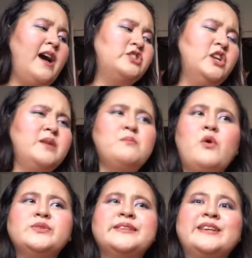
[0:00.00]
Actually,
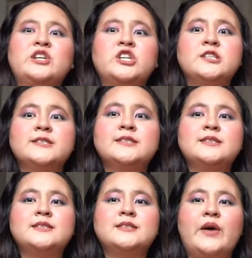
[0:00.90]
mostly
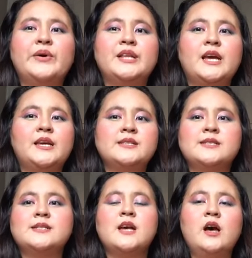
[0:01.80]
girls
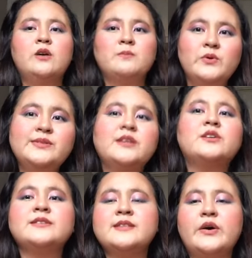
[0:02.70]
nowadays
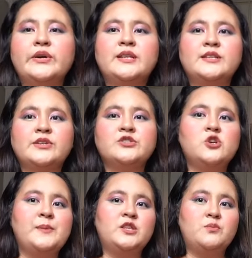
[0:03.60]
are
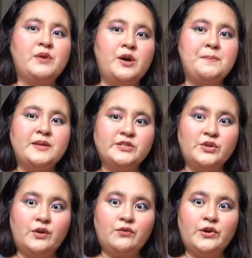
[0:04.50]
dreaming to become Miss
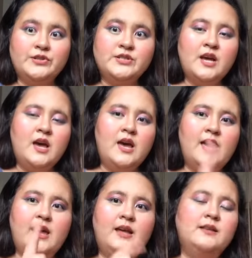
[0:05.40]
Universe.
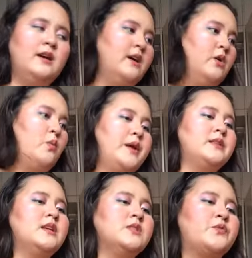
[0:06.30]
And
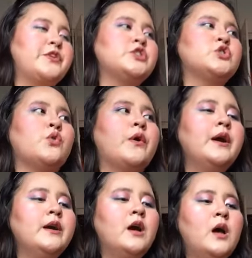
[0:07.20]
one thing's for
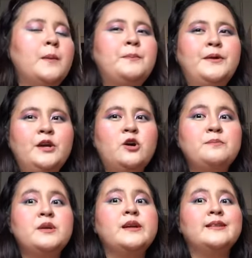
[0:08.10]
sure, beauty
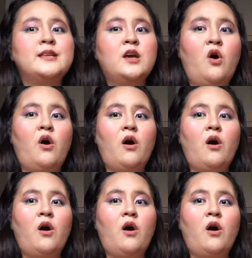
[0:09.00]
community